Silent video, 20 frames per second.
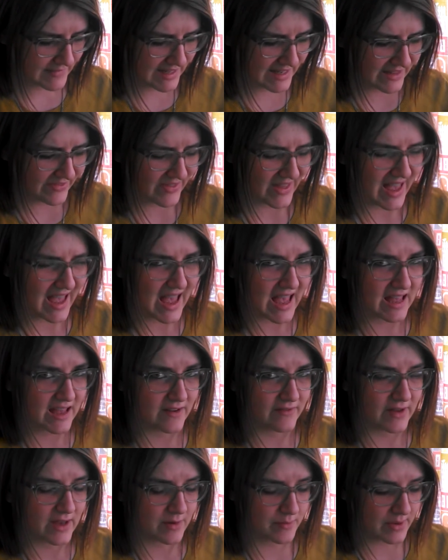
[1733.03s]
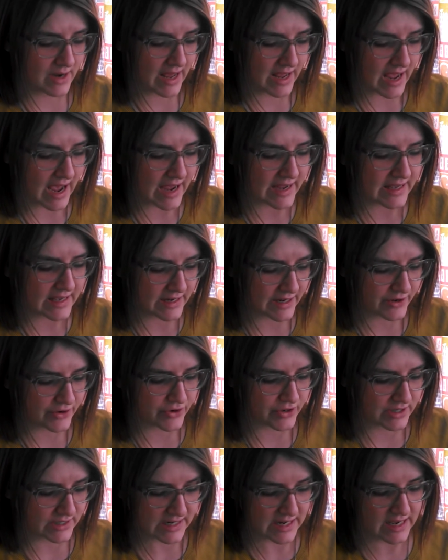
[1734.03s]
get the hang of it, but I can
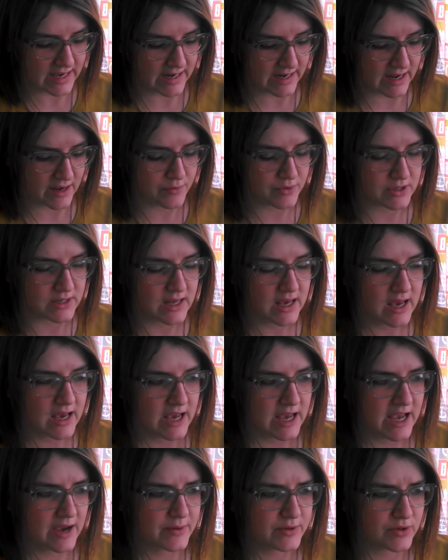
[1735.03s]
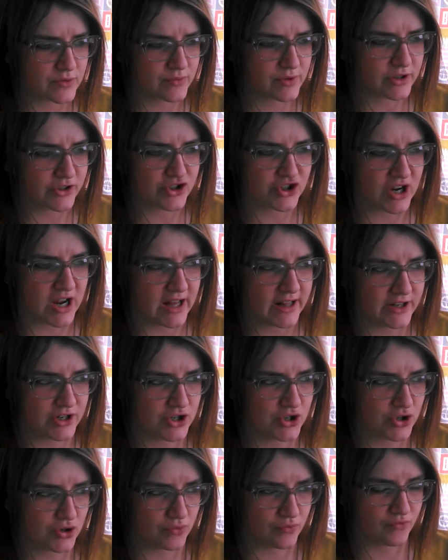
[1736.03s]
understand it was a real
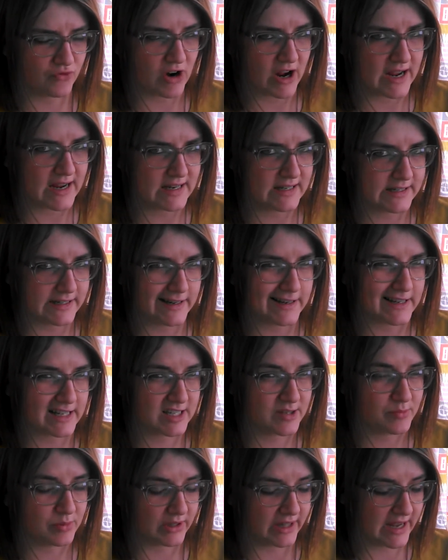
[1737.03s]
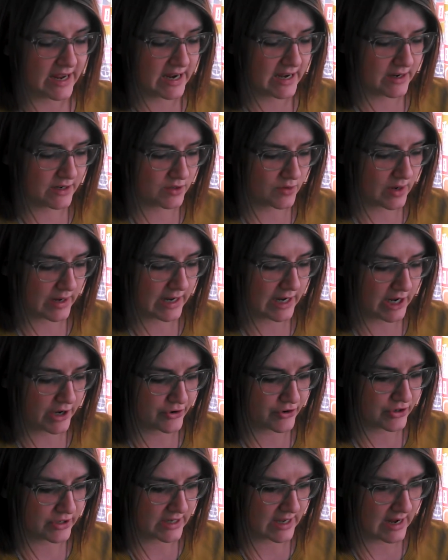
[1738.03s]
challenge to write and explain, so I can
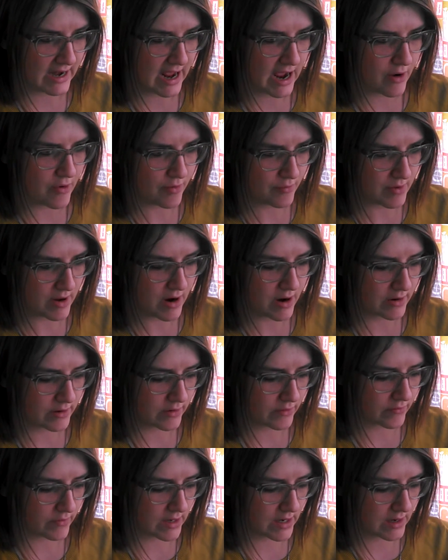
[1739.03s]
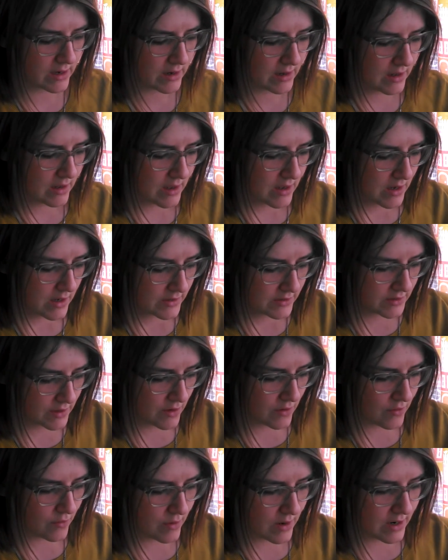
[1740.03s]
understand how it would be hard to read.
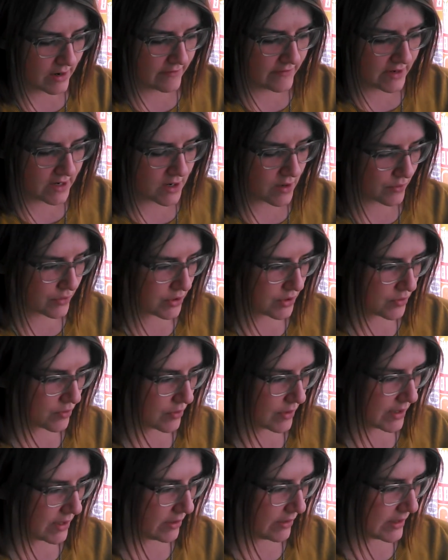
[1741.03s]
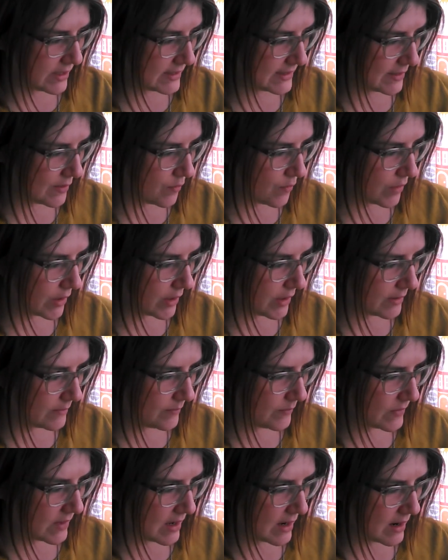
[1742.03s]
So a video tutorial is in
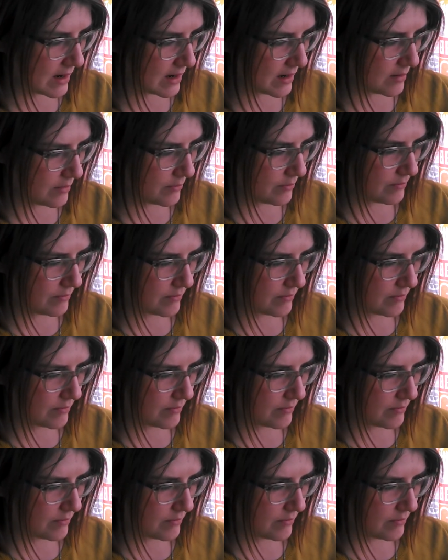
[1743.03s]
order. I